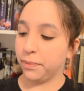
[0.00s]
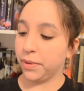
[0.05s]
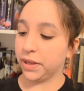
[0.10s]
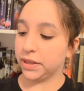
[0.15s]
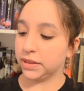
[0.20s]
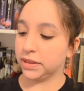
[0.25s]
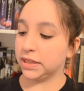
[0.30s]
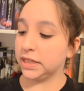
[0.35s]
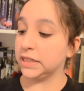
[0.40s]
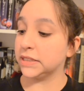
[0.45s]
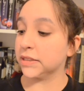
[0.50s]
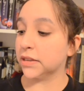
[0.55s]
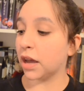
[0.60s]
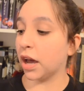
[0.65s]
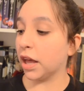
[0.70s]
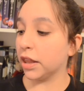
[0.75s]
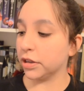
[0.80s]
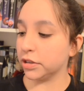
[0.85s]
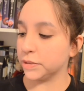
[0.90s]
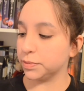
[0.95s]
But these
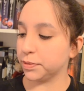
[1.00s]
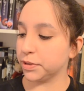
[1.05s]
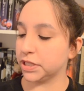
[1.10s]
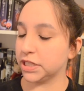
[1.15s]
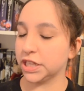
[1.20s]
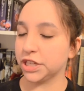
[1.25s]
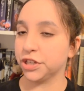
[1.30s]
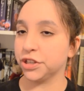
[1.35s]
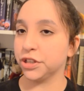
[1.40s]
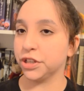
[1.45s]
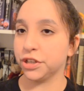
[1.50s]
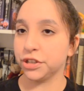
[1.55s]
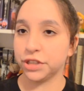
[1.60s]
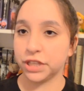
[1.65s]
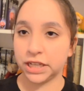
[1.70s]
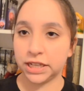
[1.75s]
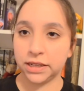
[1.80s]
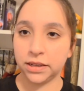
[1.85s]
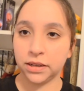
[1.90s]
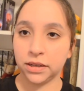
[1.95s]
colors
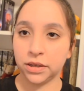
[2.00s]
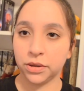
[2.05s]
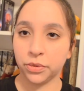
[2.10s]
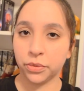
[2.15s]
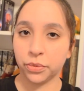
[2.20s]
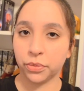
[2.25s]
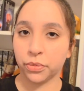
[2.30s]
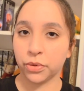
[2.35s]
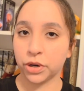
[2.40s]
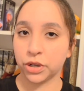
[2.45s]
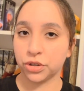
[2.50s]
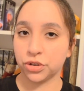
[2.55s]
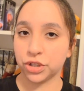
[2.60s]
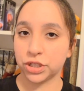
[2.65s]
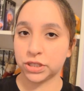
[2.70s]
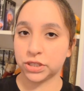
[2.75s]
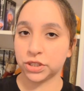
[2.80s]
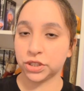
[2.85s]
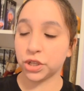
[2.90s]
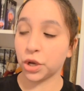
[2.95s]
particularly were
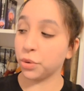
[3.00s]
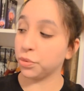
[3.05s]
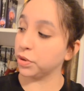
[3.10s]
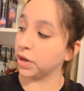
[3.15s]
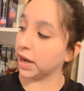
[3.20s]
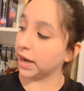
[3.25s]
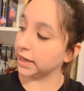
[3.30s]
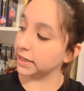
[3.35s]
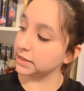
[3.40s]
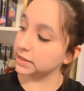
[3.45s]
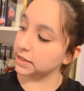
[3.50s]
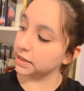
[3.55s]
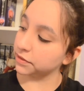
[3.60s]
just so nice.